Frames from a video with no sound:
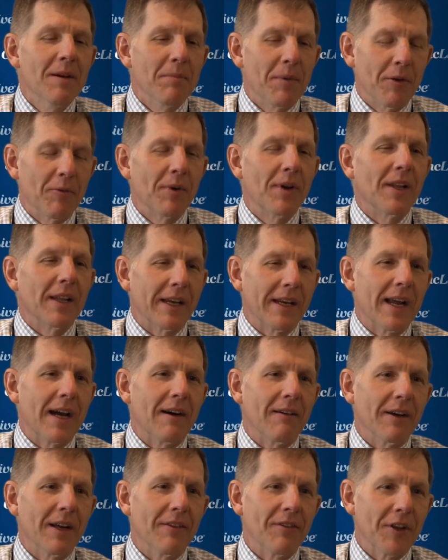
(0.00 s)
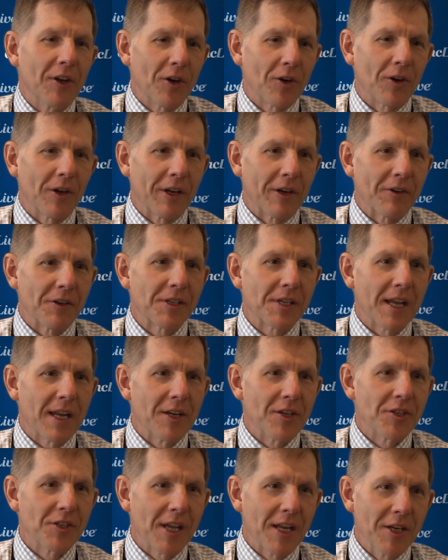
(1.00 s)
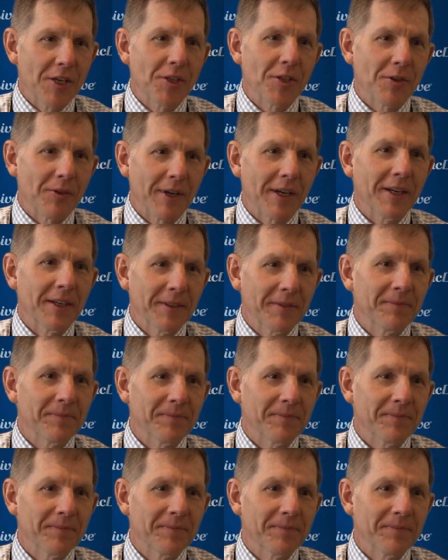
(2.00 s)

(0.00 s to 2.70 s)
but really now in the earlier stage, stage three.